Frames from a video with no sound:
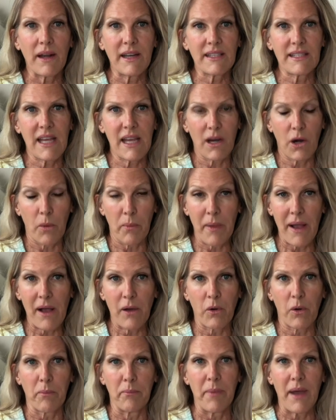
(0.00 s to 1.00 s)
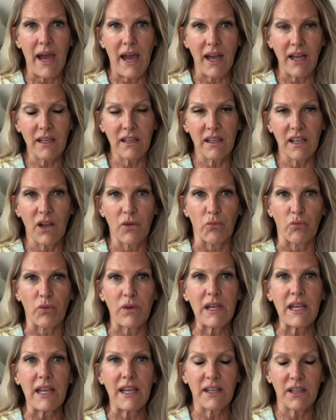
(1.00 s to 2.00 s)
to take our power back and
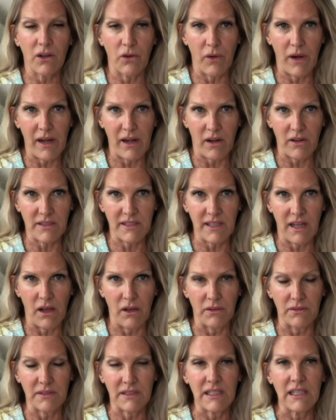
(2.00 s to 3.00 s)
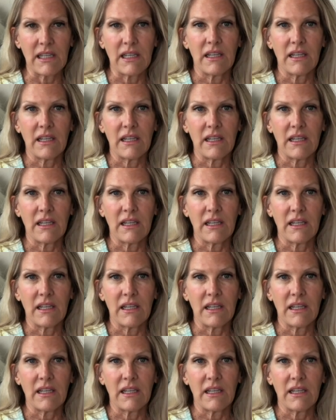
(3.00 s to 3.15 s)
reintegrate ourselves